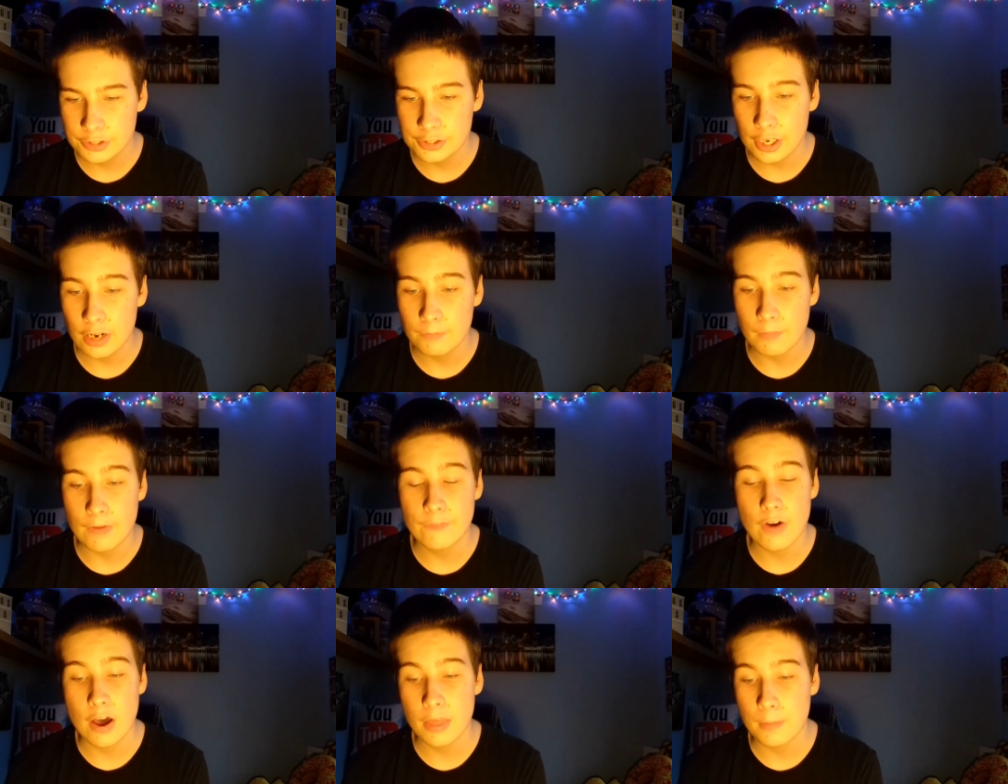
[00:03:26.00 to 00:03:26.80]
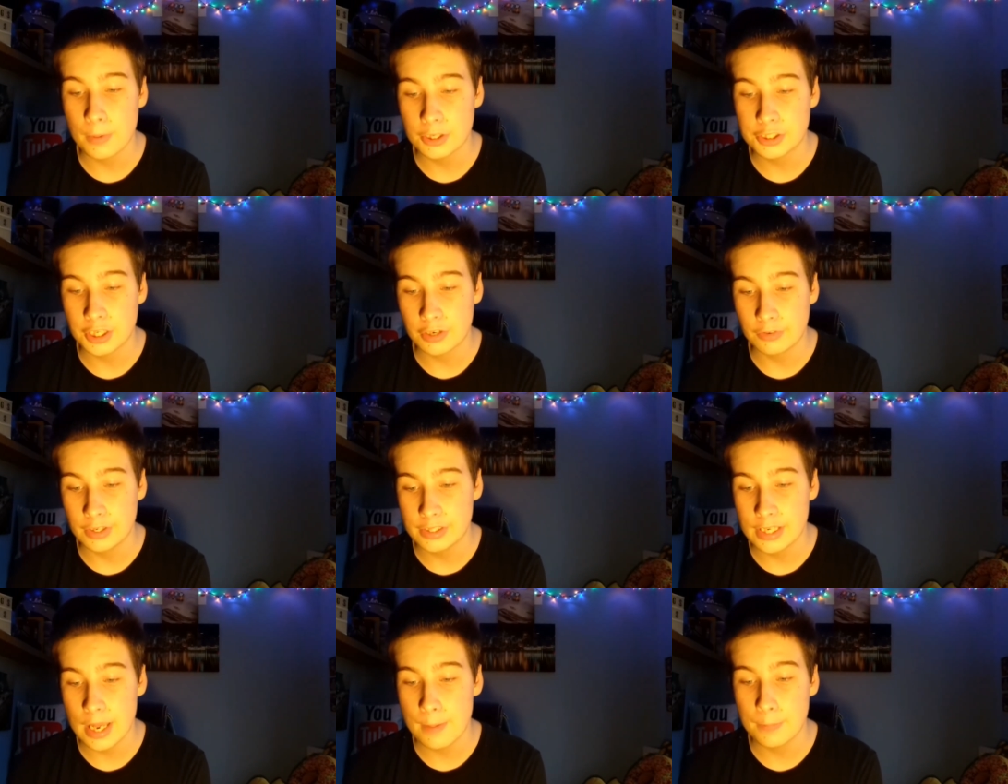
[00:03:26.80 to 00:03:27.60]
Son of My Father by
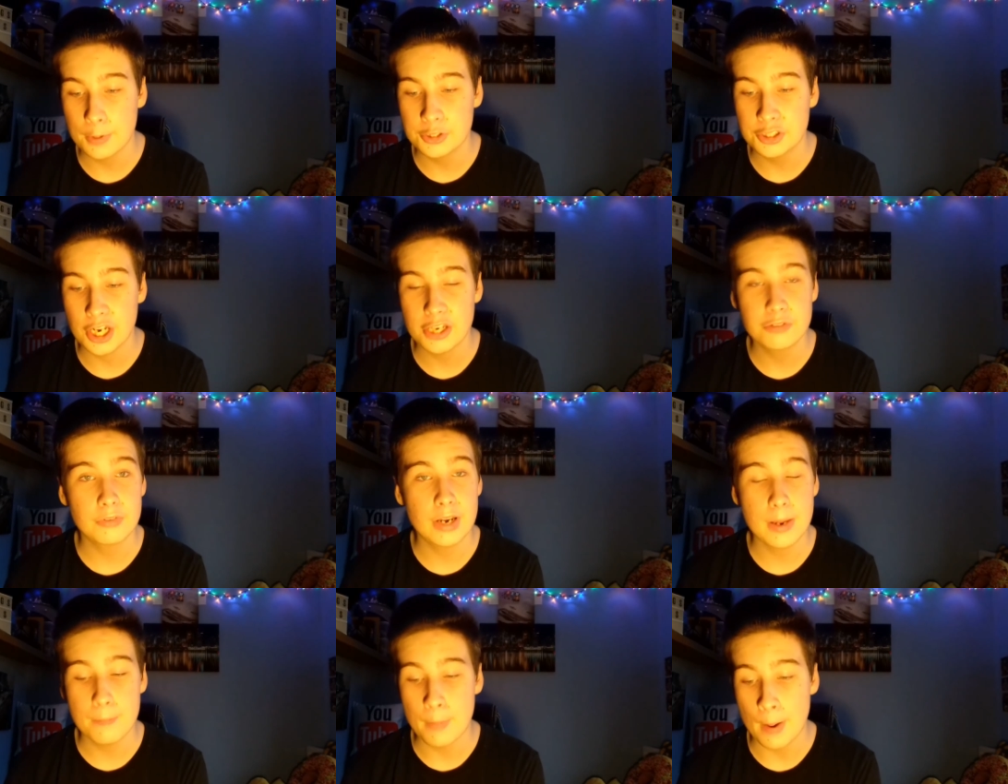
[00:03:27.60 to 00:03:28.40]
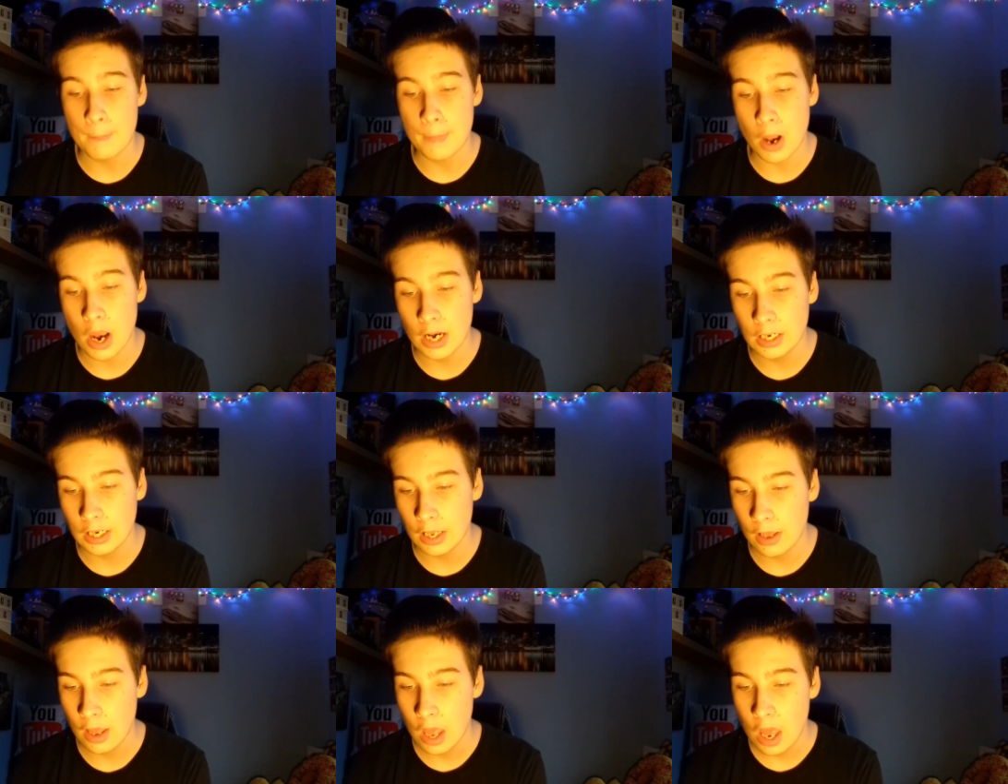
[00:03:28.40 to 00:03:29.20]
Chicory Tip, January by
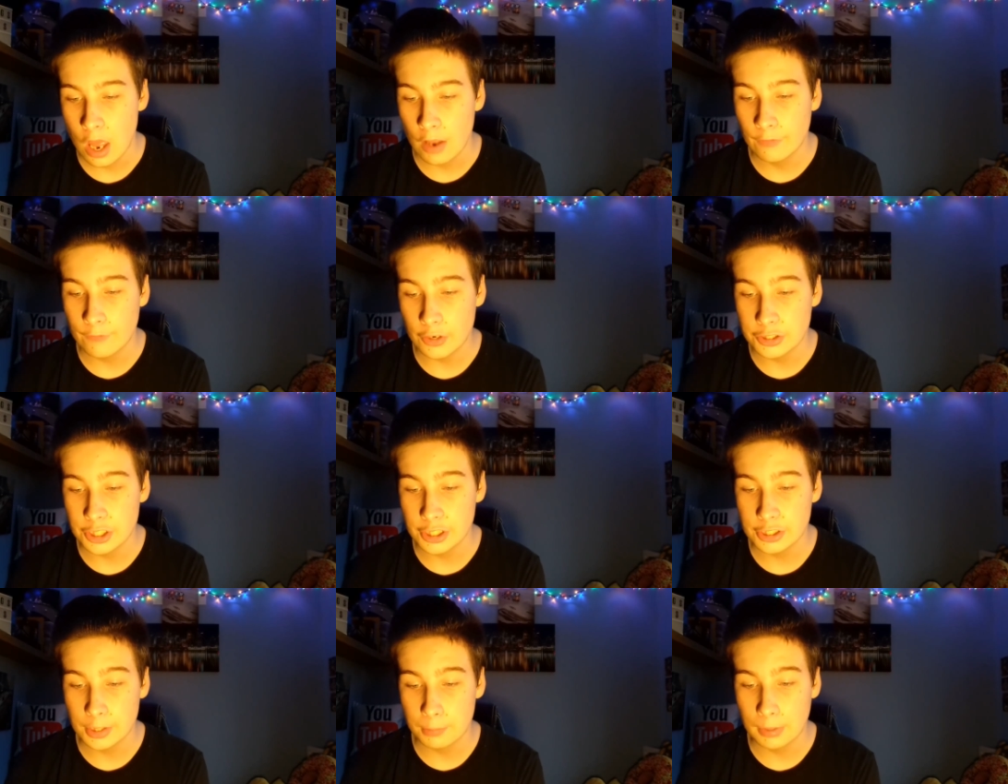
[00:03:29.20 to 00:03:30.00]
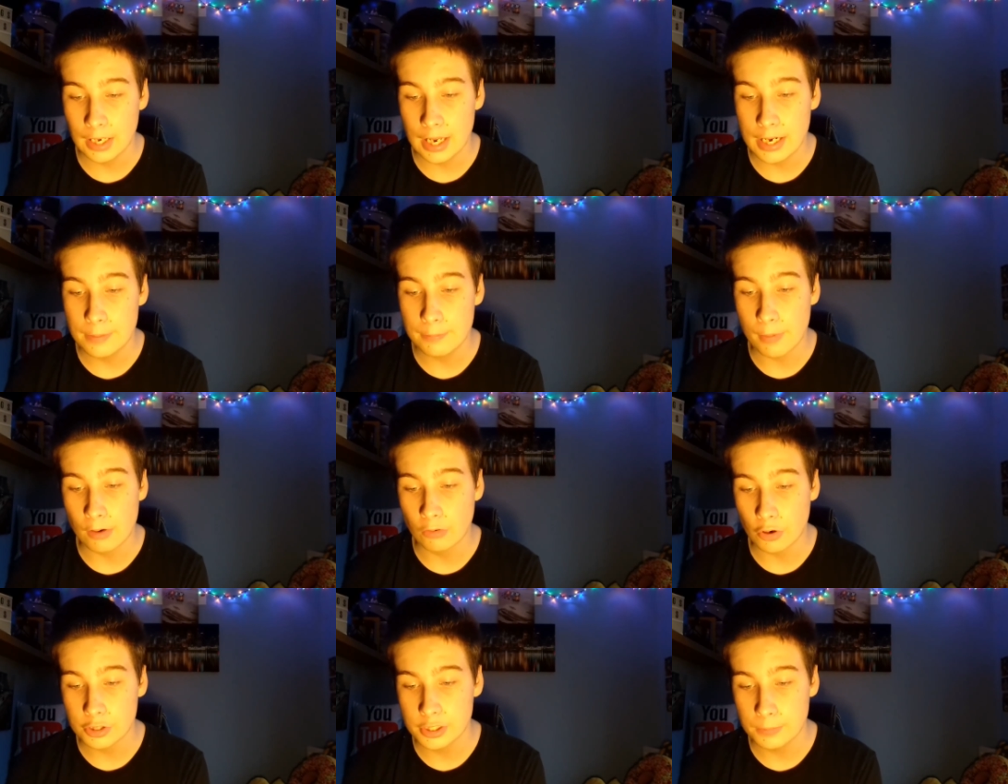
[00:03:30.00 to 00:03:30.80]
Pilot, Virginia Plain
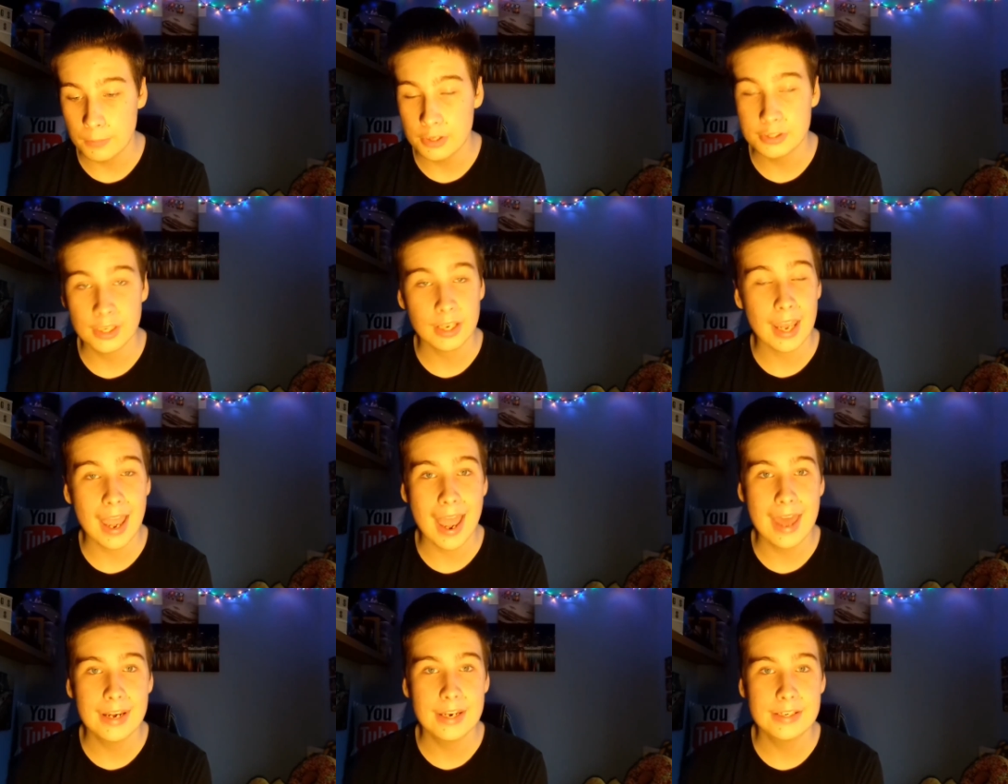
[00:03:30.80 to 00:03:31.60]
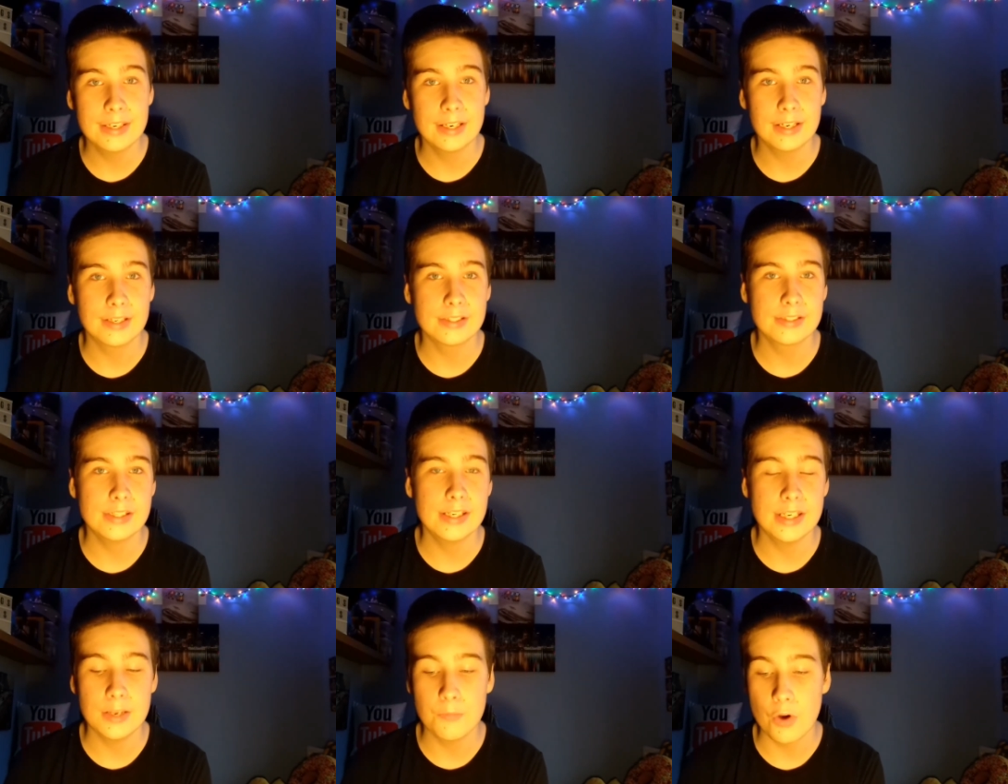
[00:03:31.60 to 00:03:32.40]
by Roxy Music, and ending
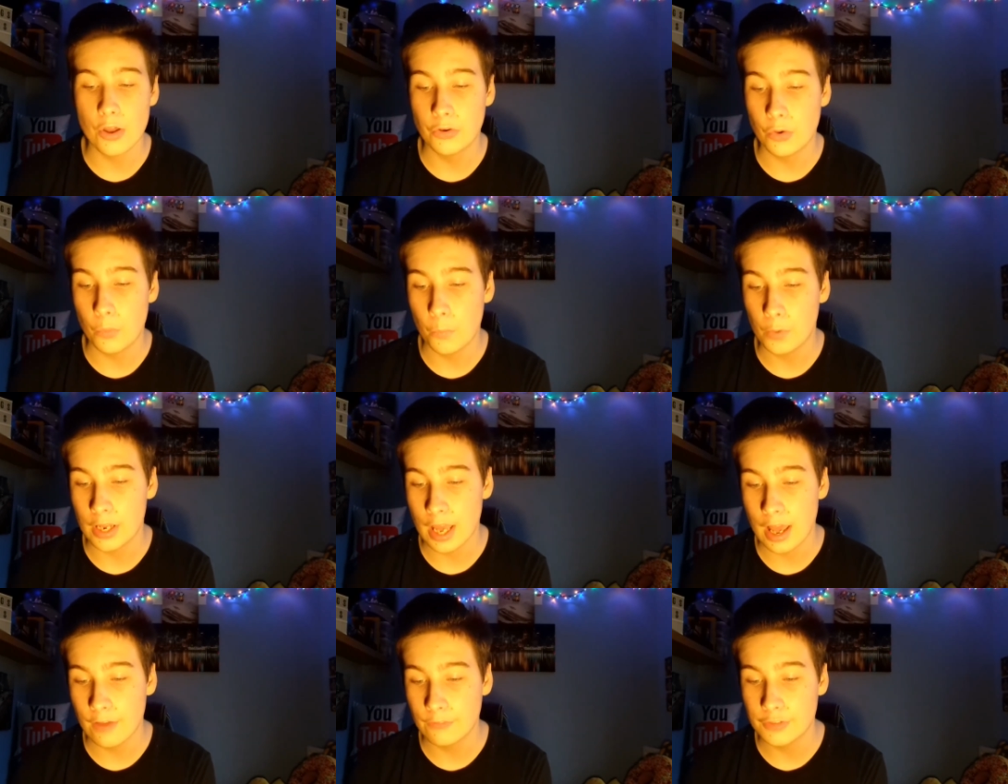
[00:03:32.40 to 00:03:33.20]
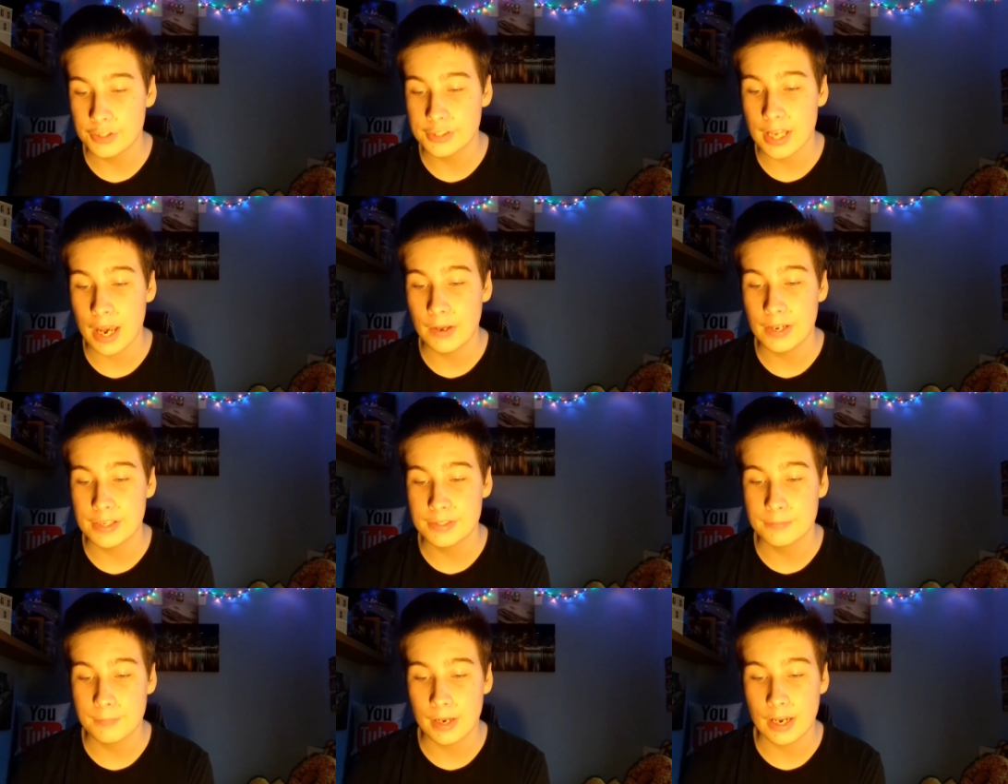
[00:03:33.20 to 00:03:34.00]
CD1 we have This Town
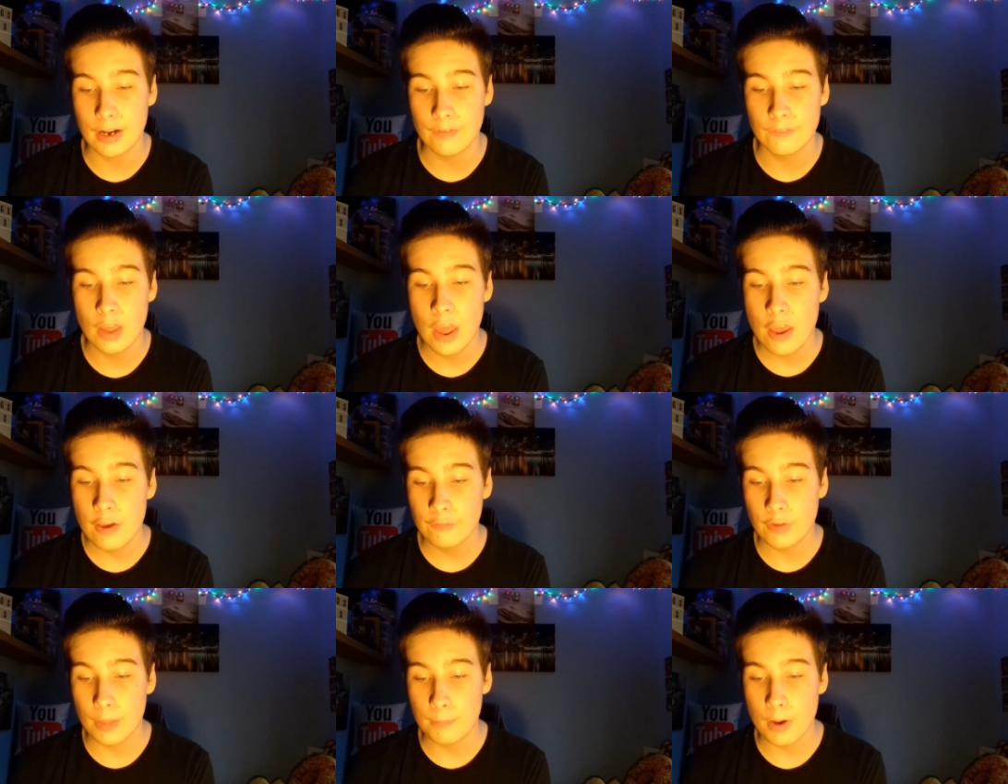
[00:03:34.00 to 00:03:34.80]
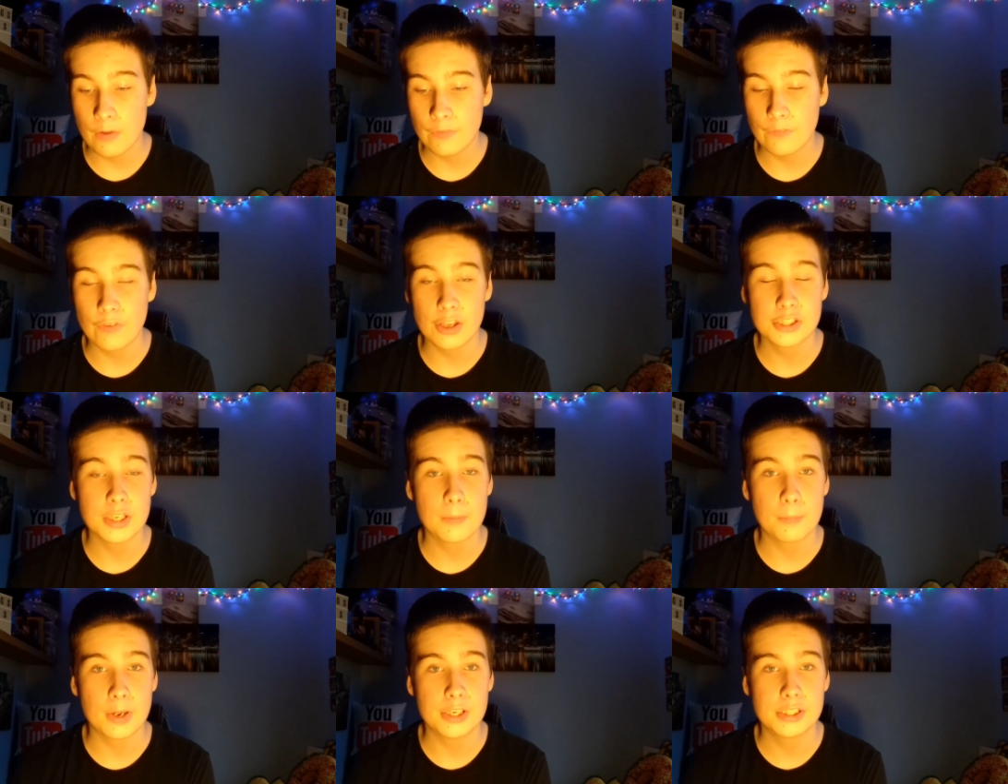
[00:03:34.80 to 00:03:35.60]
Isn't Big Enough for the Both of
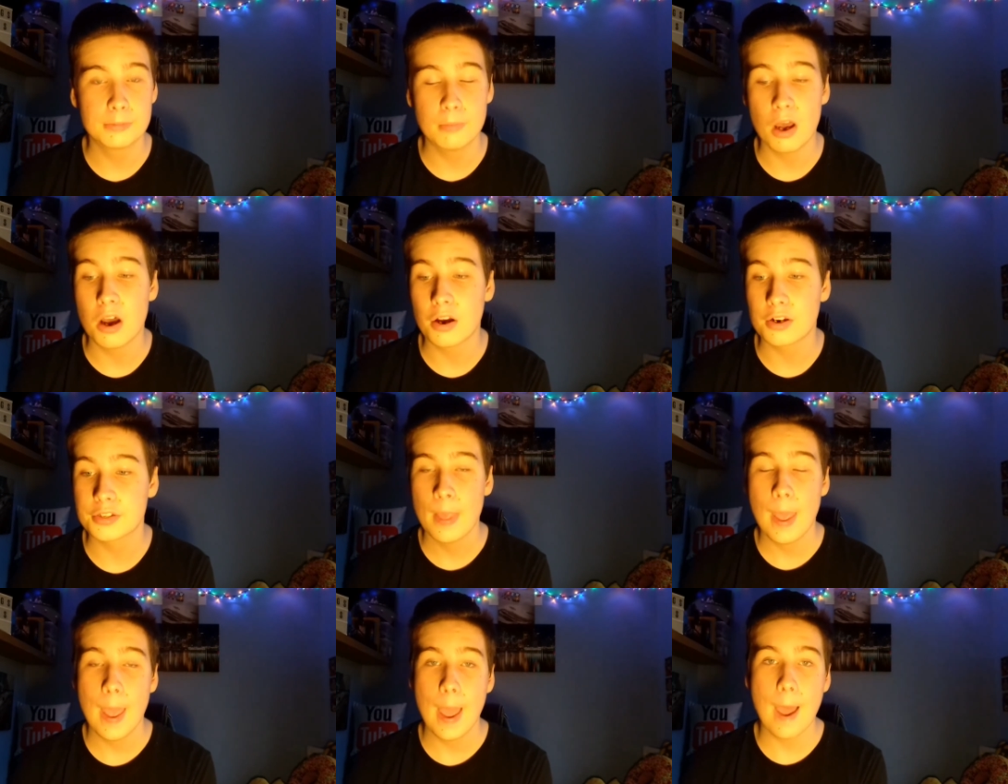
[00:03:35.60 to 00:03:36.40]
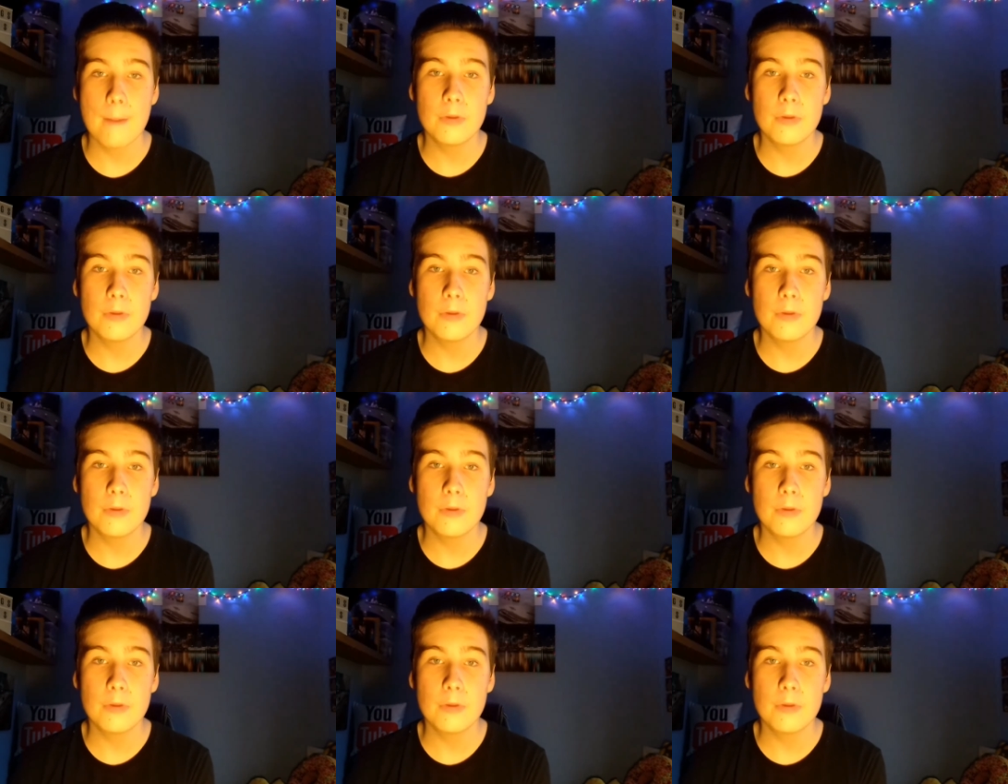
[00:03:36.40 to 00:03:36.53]
Us by Sparks.